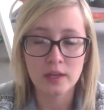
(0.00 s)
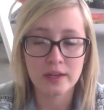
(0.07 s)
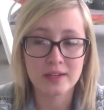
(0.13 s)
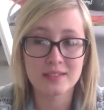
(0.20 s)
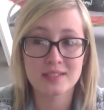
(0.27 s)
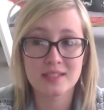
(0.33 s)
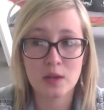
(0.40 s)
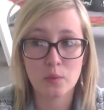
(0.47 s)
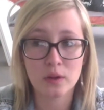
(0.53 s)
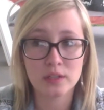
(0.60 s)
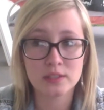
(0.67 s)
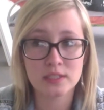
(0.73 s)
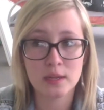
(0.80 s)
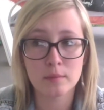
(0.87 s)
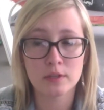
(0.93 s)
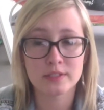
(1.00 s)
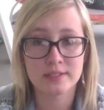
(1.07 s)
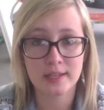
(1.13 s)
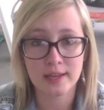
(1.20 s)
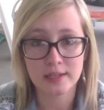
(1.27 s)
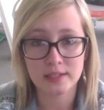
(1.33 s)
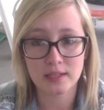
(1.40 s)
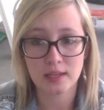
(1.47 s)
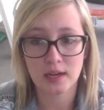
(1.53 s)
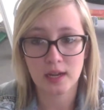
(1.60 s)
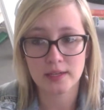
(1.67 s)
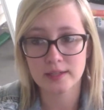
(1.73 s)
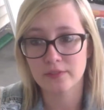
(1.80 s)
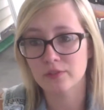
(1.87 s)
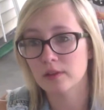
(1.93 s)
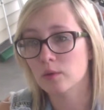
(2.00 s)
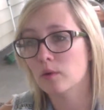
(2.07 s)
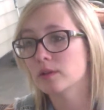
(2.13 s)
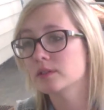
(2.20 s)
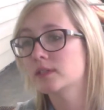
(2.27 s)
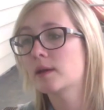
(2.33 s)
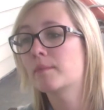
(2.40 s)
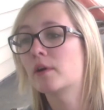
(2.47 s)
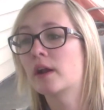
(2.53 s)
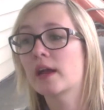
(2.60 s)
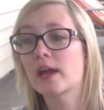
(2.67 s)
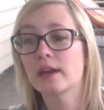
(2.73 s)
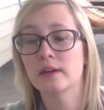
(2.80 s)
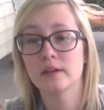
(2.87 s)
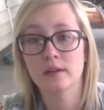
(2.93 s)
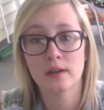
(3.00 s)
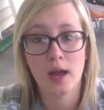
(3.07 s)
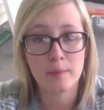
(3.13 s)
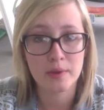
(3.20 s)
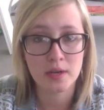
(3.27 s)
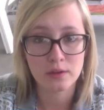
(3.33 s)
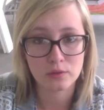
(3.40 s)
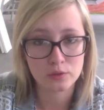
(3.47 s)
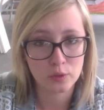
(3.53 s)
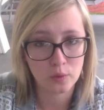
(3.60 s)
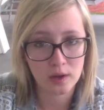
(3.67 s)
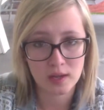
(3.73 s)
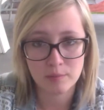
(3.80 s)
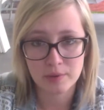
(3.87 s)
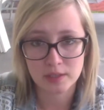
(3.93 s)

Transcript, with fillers: Because they wanted to name her Sandy, and I definitely wanted to name her Hannah. I mean, I don't know why.